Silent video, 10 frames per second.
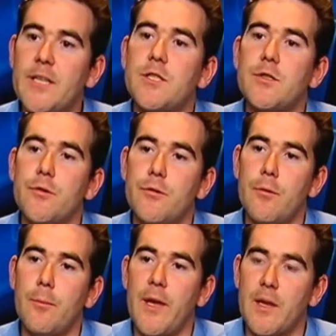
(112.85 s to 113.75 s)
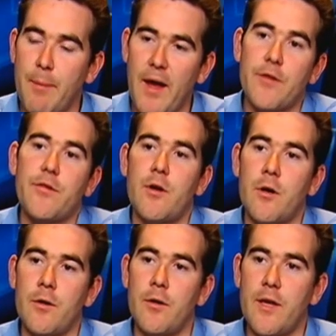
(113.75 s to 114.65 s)
to make
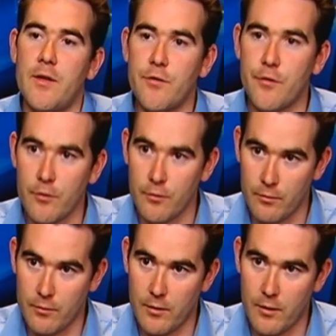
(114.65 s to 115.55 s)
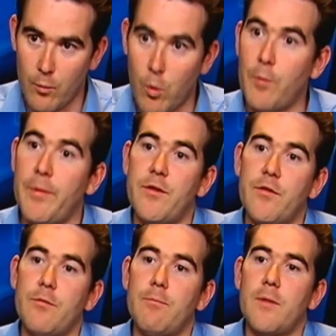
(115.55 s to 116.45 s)
Pakistan into world beaters,
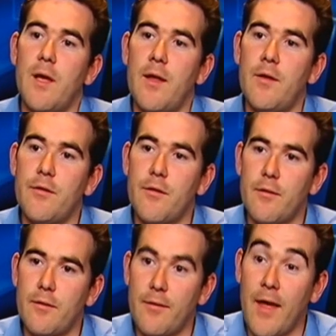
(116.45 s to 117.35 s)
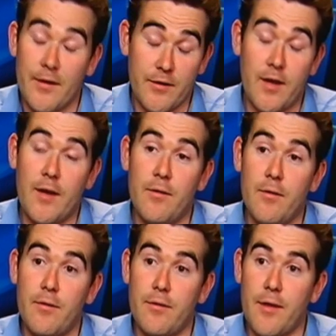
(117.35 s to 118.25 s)
and that can
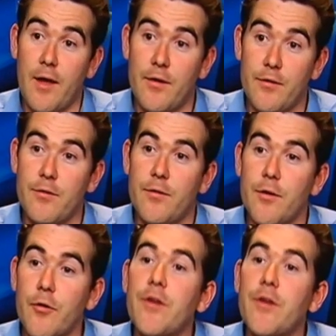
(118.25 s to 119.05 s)
that is the greatest